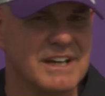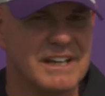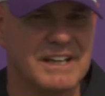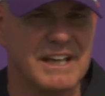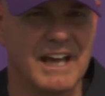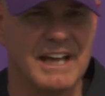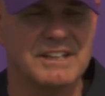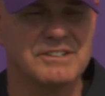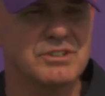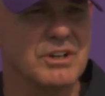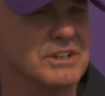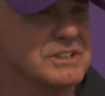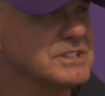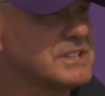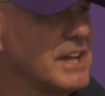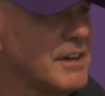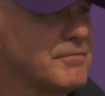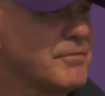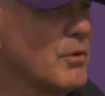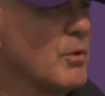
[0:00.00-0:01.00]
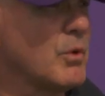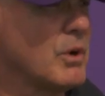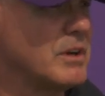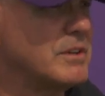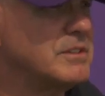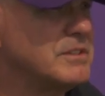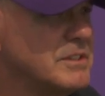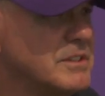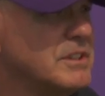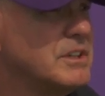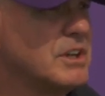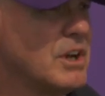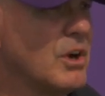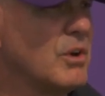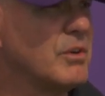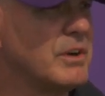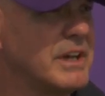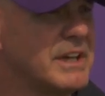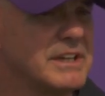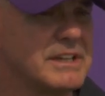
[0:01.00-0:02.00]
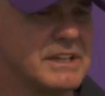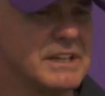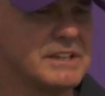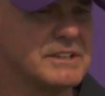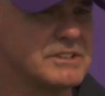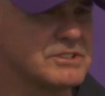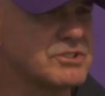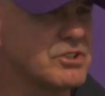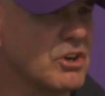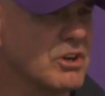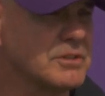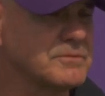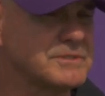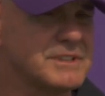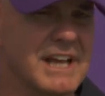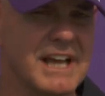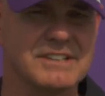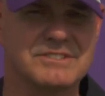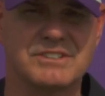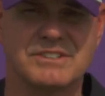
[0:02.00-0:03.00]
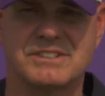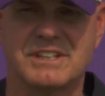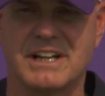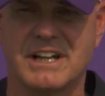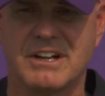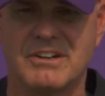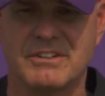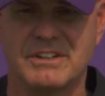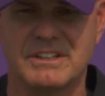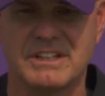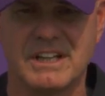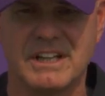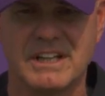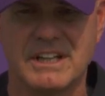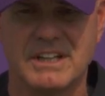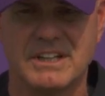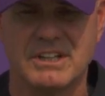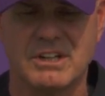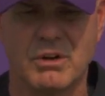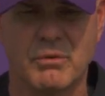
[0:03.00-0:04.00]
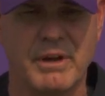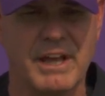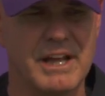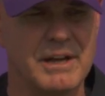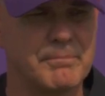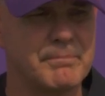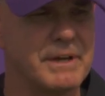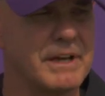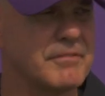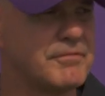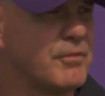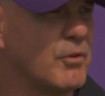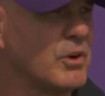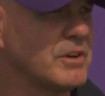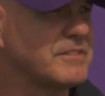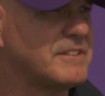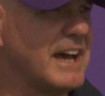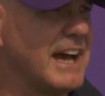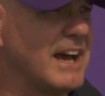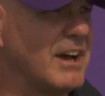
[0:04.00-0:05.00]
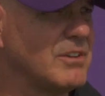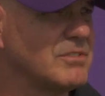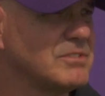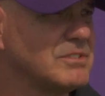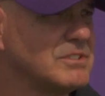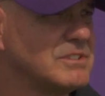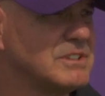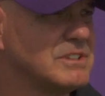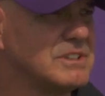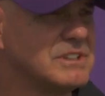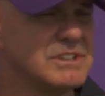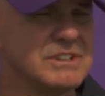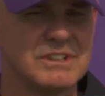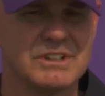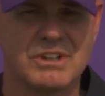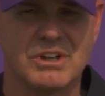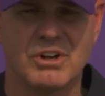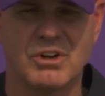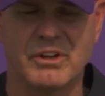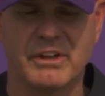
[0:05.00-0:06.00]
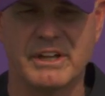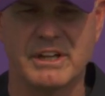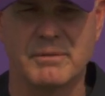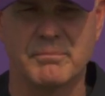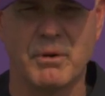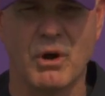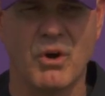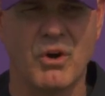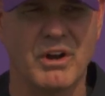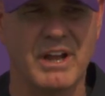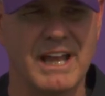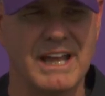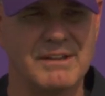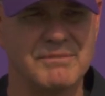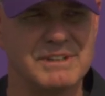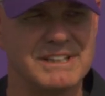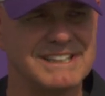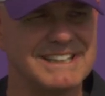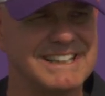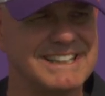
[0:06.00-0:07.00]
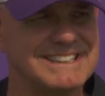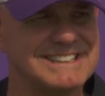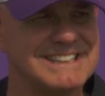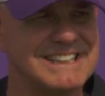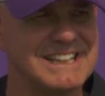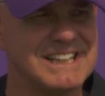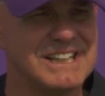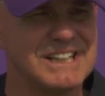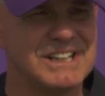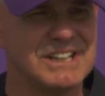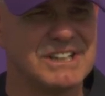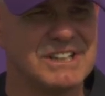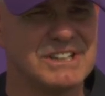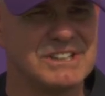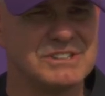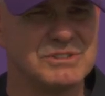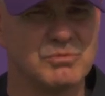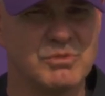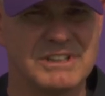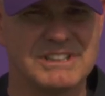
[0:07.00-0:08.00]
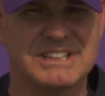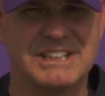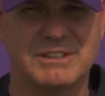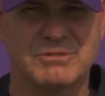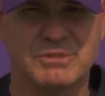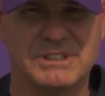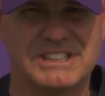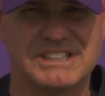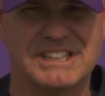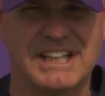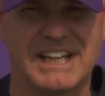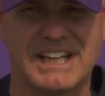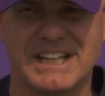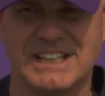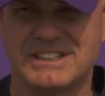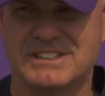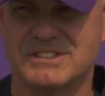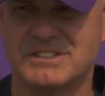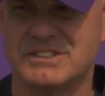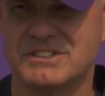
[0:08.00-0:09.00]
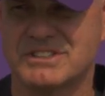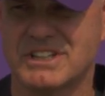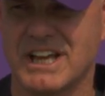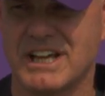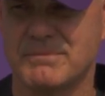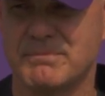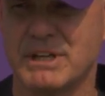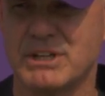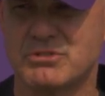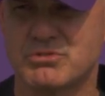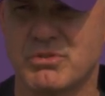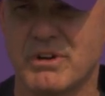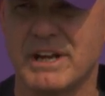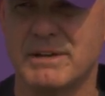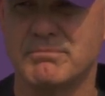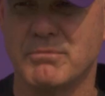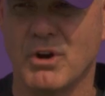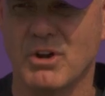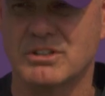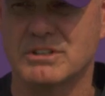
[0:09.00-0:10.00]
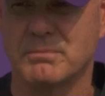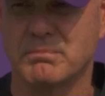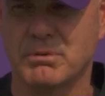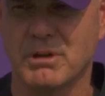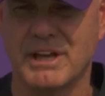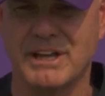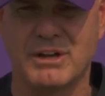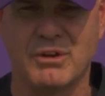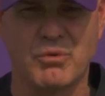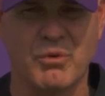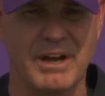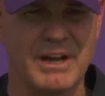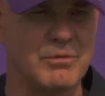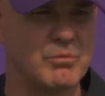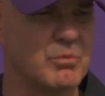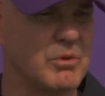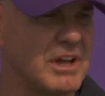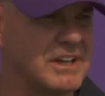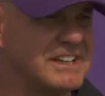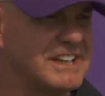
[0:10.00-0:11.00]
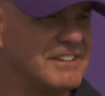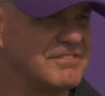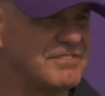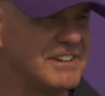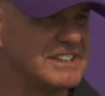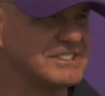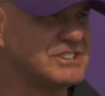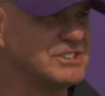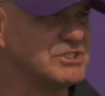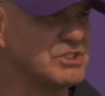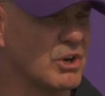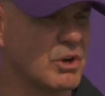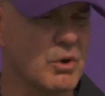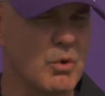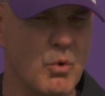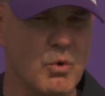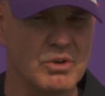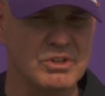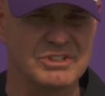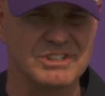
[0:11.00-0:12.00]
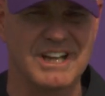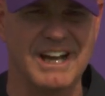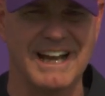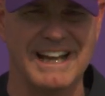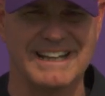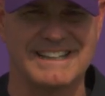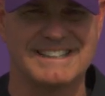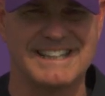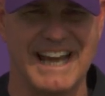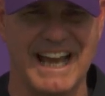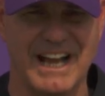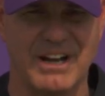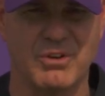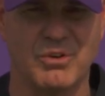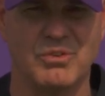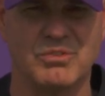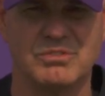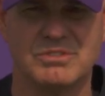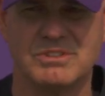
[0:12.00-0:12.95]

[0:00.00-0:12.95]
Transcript: Yeah, he took a step forward, you know, in, in the circumstances there. And, you know, we had a big fourth down early in the ball game. And, and the one thing we say is it's got to be a trademark to play great run defenses. Your corner's got to tackle.